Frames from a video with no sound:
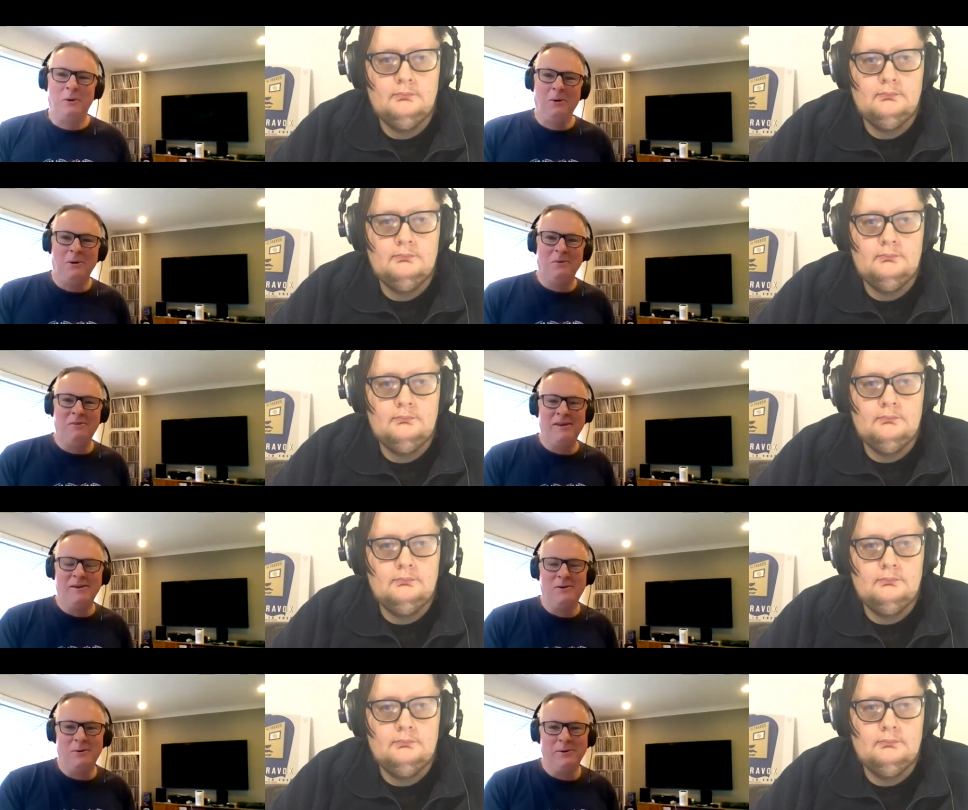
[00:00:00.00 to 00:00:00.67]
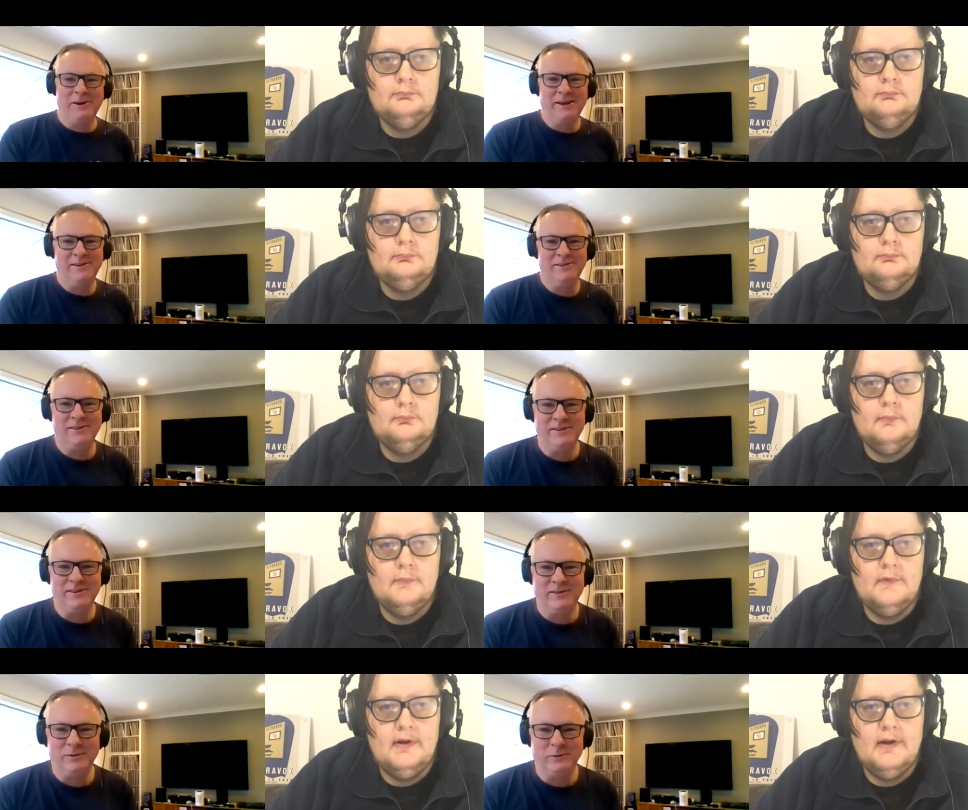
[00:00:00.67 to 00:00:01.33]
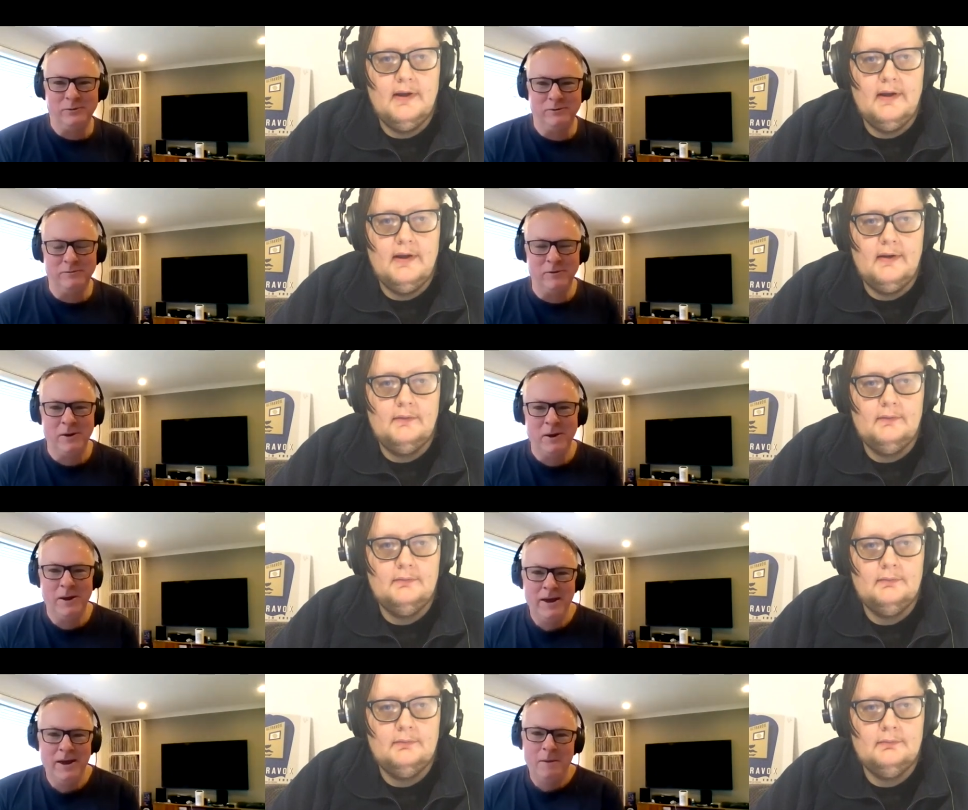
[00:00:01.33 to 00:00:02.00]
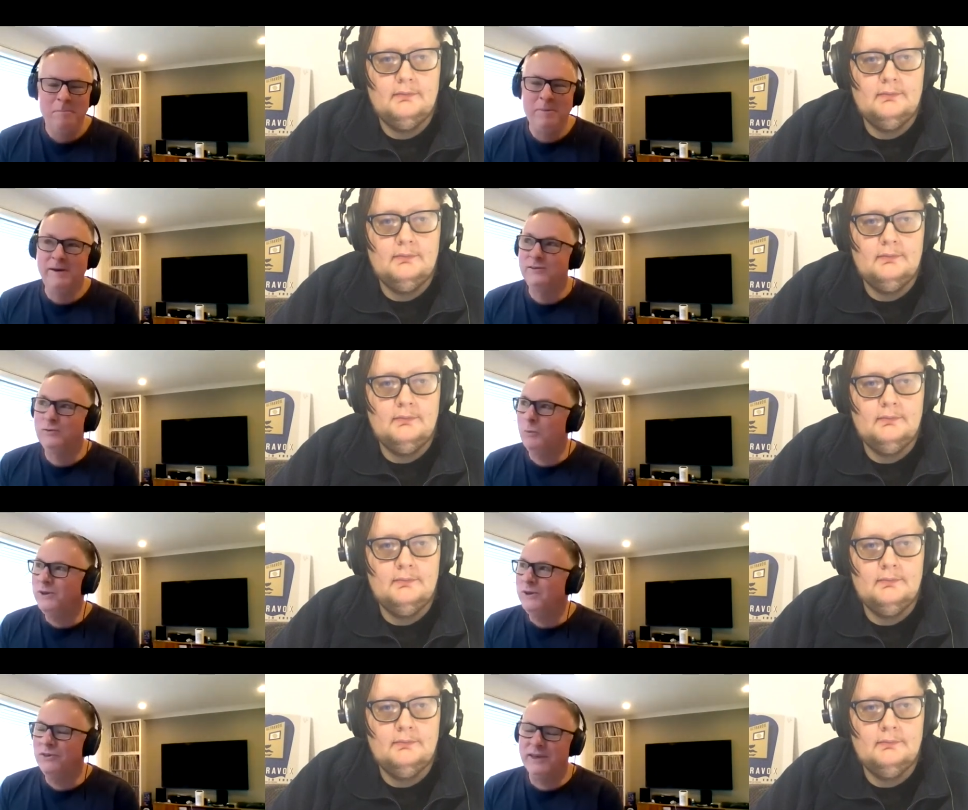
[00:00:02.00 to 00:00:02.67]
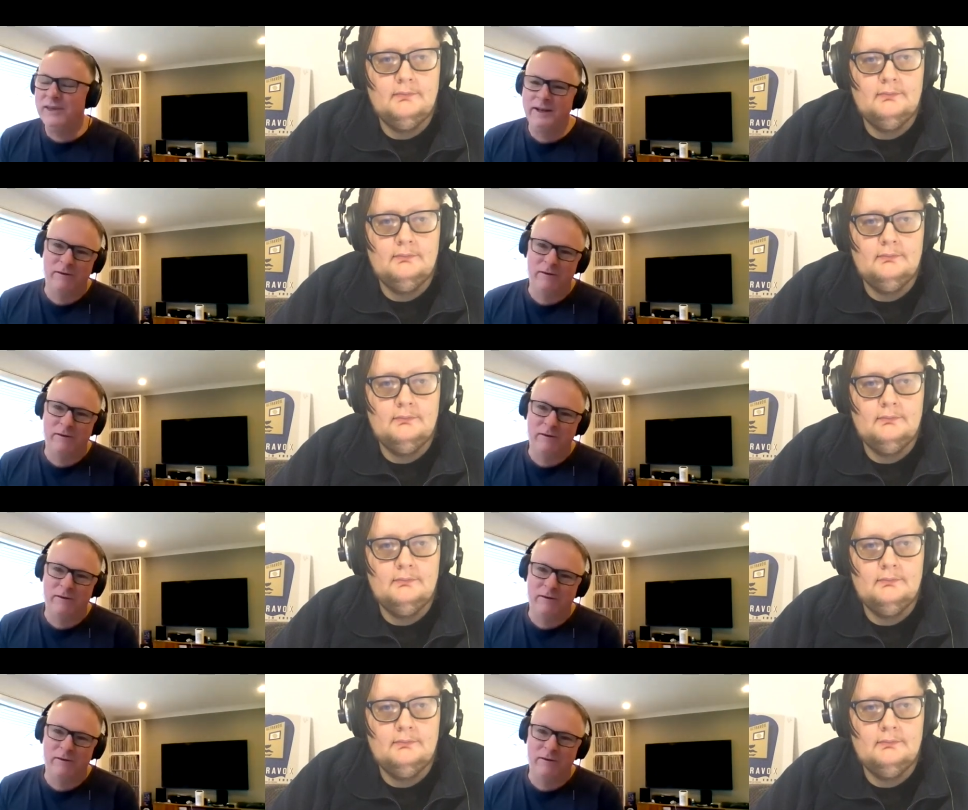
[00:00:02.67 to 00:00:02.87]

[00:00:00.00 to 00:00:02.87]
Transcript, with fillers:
Speaker 1: is gone. They're going into this sort yeah. of because when you